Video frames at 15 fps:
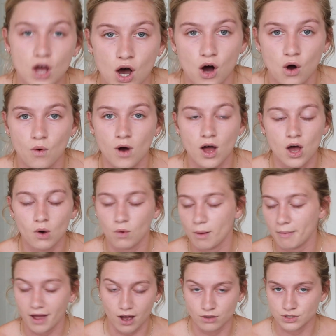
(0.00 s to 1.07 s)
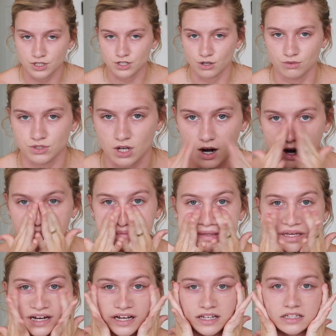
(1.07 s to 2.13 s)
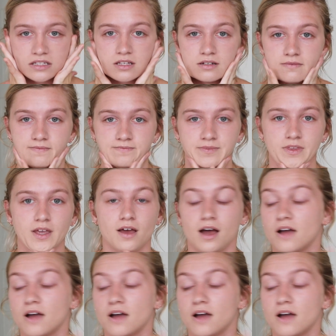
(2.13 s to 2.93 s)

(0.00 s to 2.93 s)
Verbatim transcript: know what my undertones are because I